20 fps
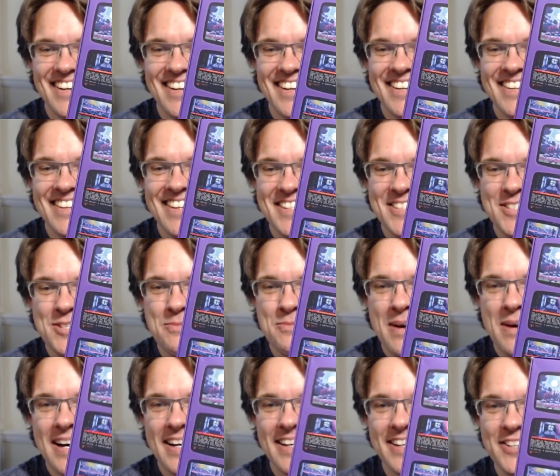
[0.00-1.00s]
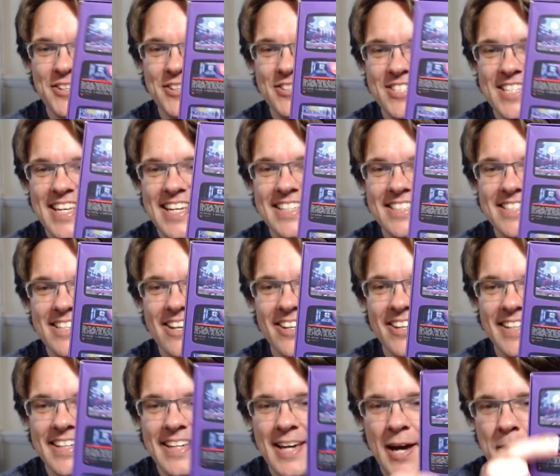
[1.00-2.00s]
And there's the back. And you can see it's
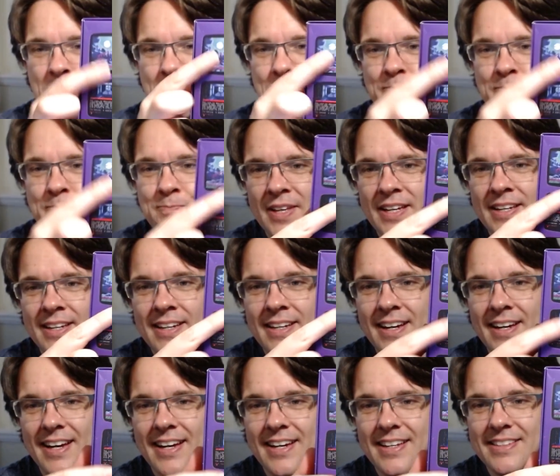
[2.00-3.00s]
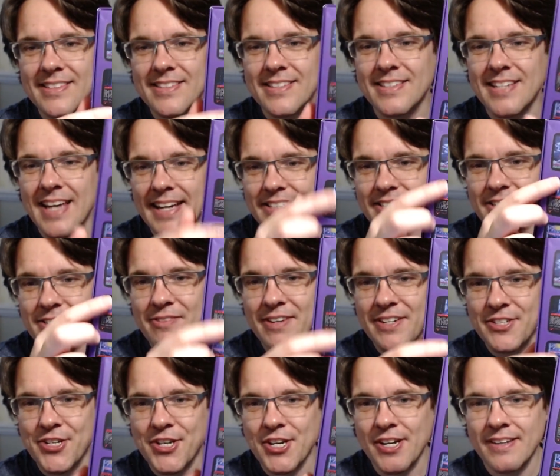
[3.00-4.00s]
like, it's a text
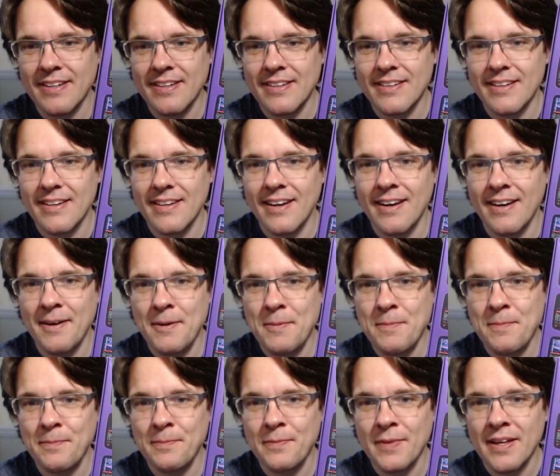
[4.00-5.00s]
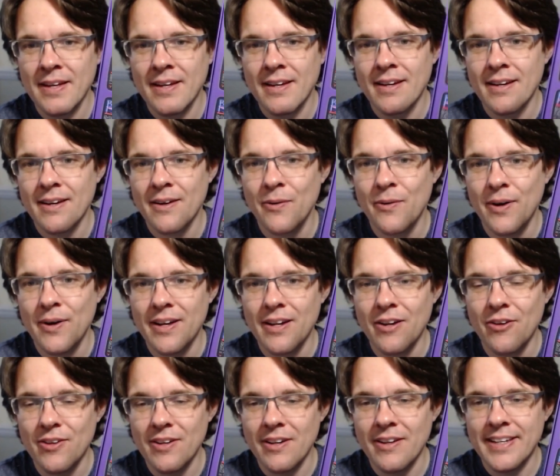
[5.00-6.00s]
adventure. Quite a
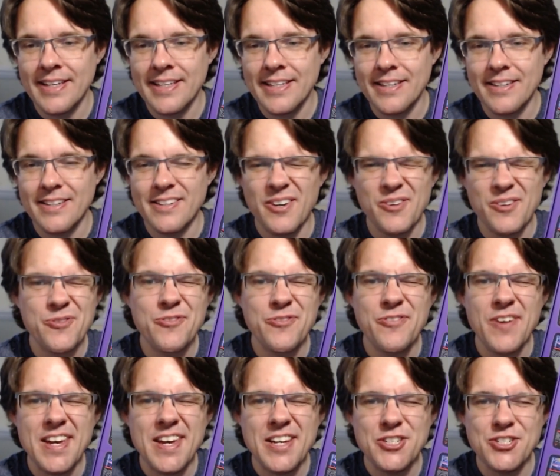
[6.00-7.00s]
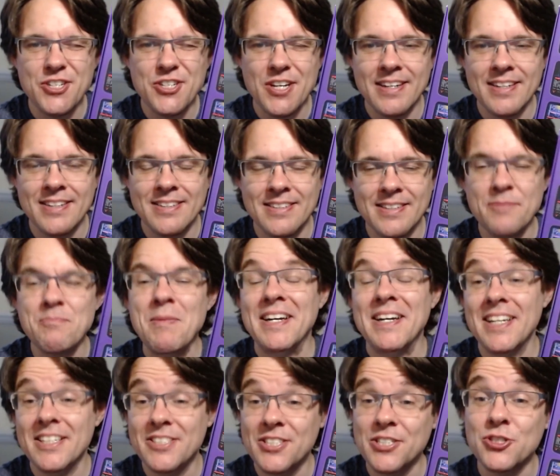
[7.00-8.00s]
lot like, Fish and
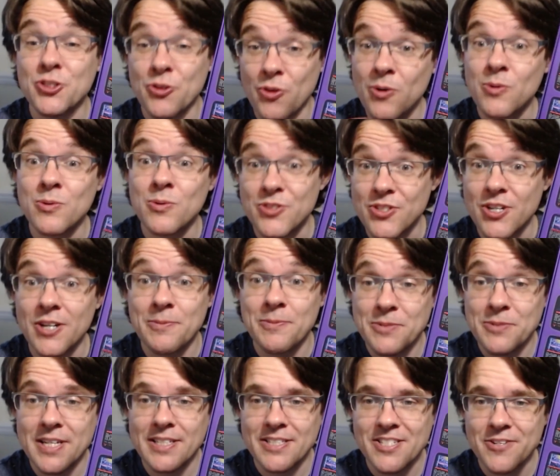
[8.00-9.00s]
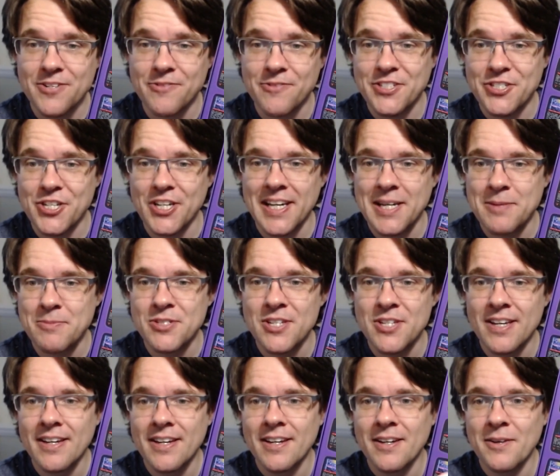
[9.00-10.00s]
Magnetic Scrolls type text adventure games,
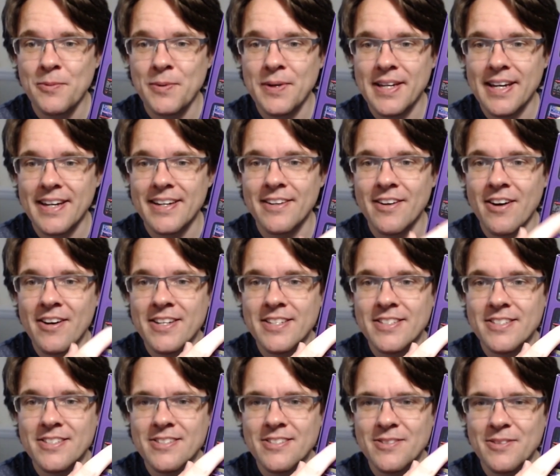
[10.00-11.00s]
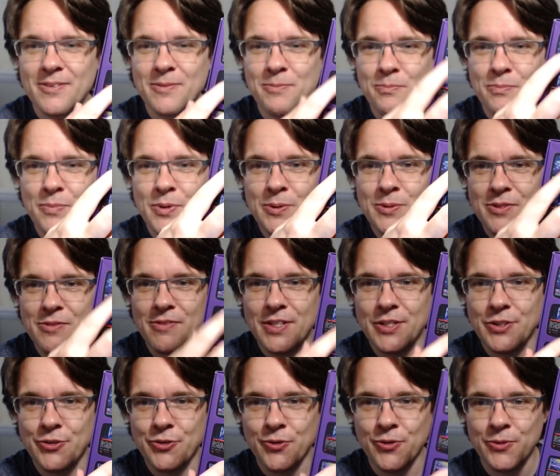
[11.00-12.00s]
where you get a nice,
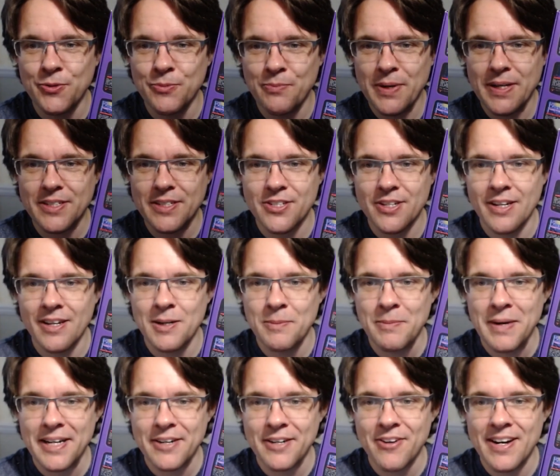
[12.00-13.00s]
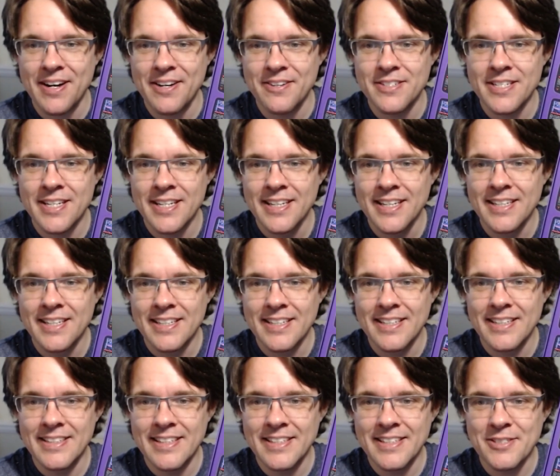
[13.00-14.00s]
beautifully drawn pixel art background
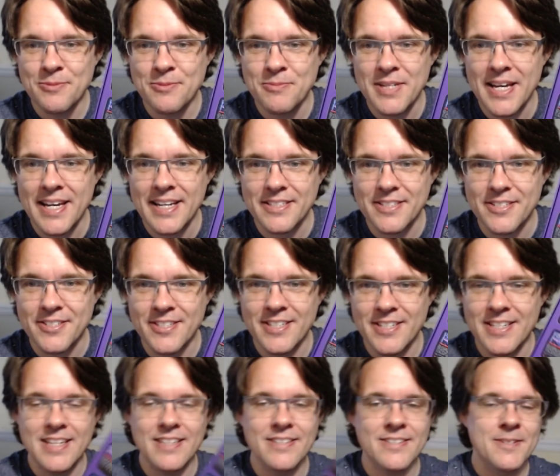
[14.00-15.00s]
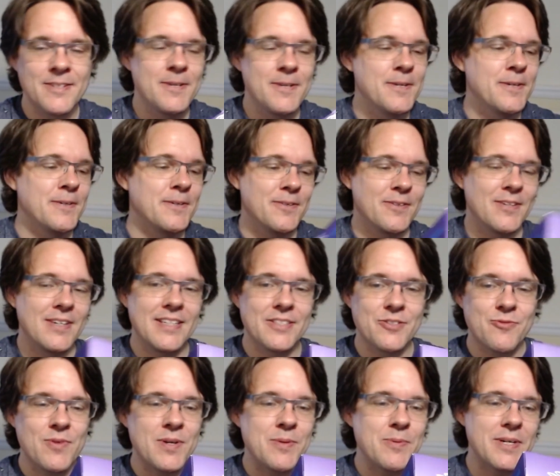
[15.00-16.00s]
and then some text underneath. Alright,
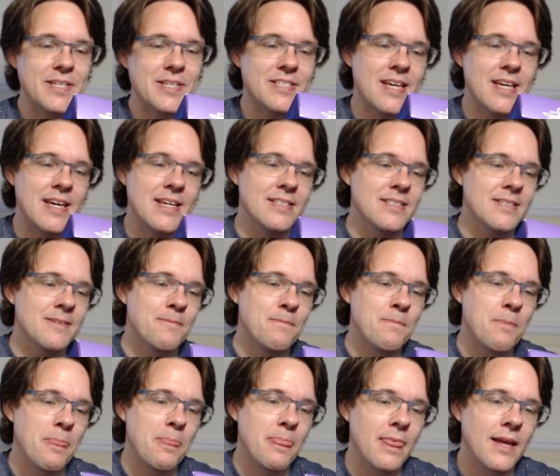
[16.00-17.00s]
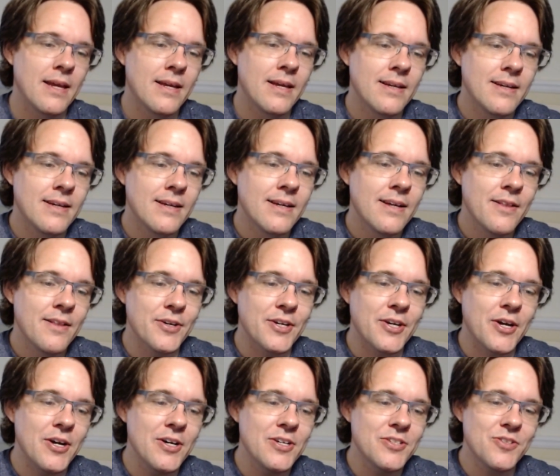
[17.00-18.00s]
let's read what it says. The
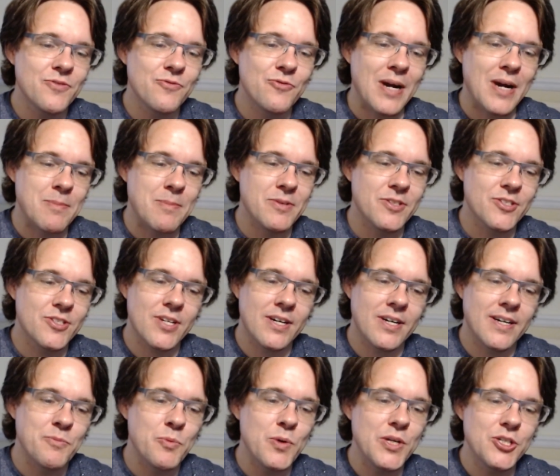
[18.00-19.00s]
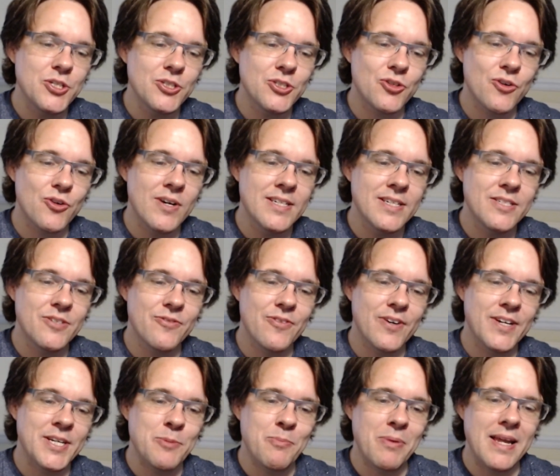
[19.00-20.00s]
Curse of Rabenstein. We should try to
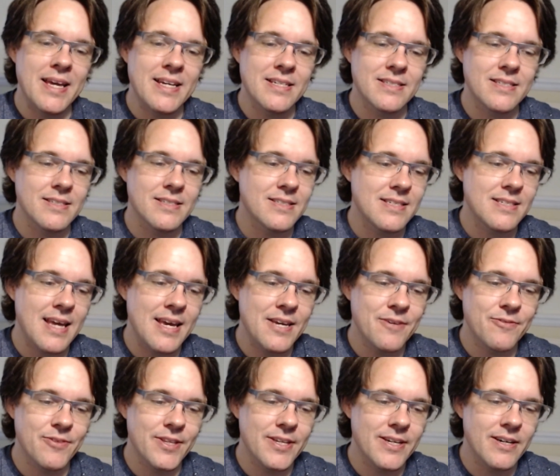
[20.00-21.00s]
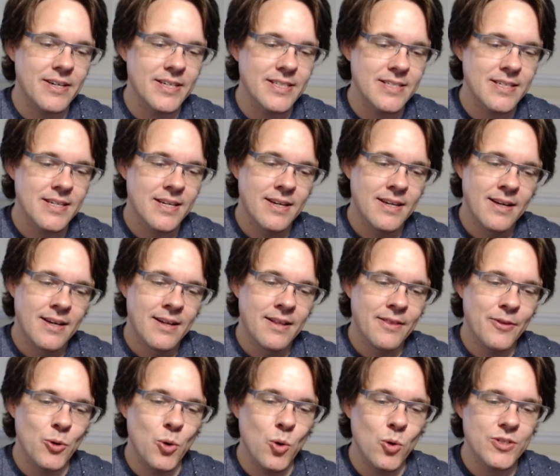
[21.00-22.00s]
find a place to stay for the night.
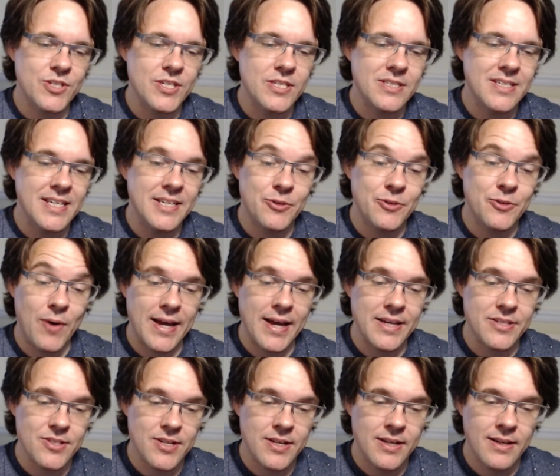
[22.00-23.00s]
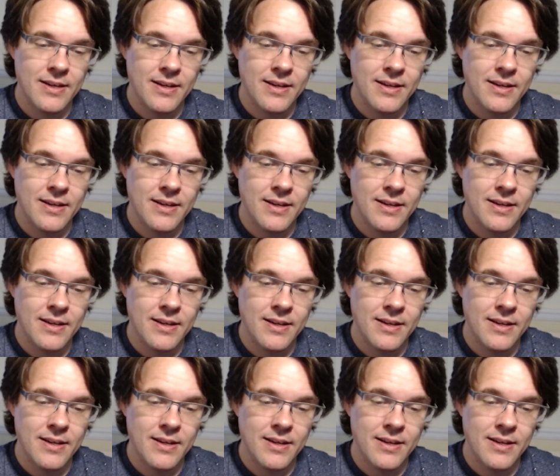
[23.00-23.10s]
The horses need a rest.